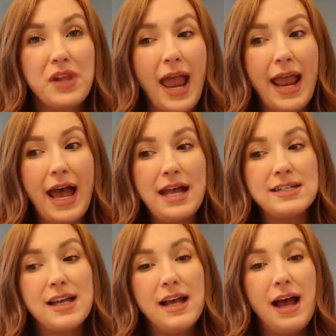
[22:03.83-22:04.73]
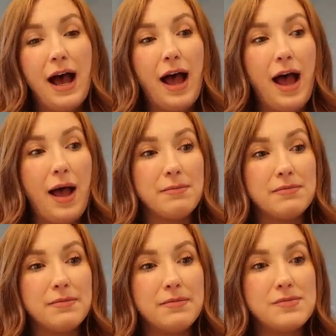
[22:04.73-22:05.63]
And
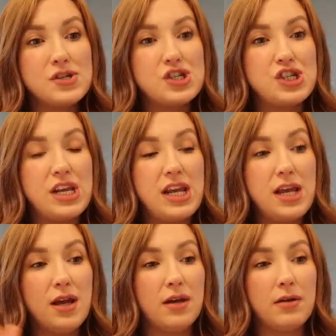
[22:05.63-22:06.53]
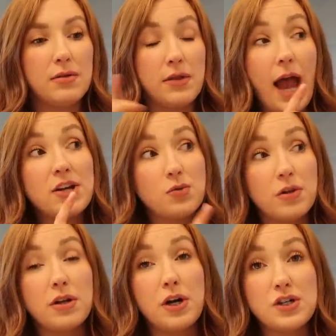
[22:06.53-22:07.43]
um, she, the actual,
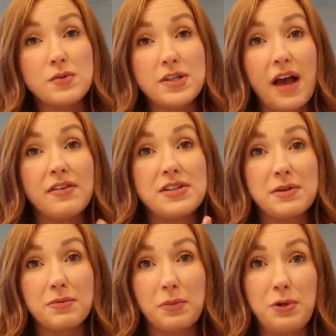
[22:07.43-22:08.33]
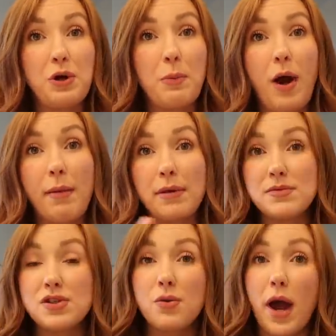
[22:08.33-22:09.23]
the nurse was having some computer
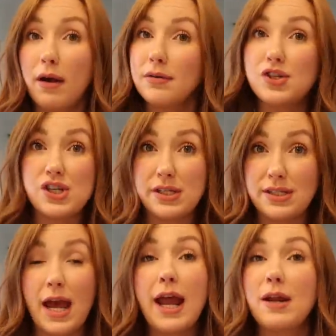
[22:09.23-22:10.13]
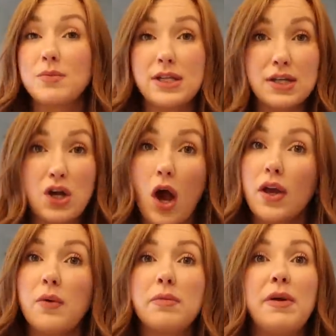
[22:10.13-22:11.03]
problems. So she stayed and was like
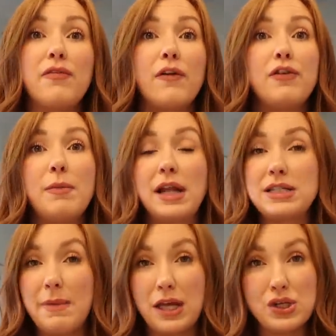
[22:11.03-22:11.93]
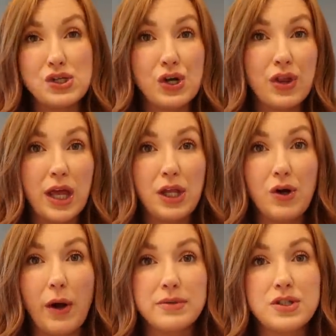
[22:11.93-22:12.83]
talking with me for a few minutes, making sure that, you
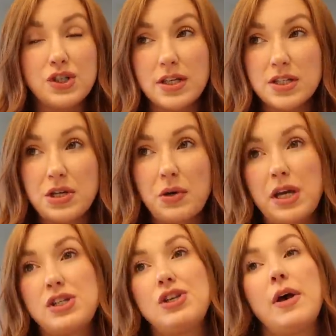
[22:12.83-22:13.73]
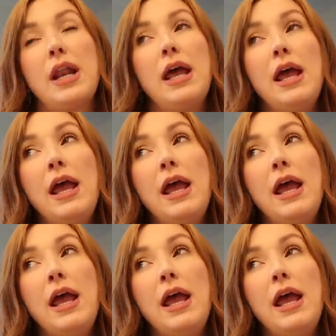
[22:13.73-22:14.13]
know, I was adjusting okay to it.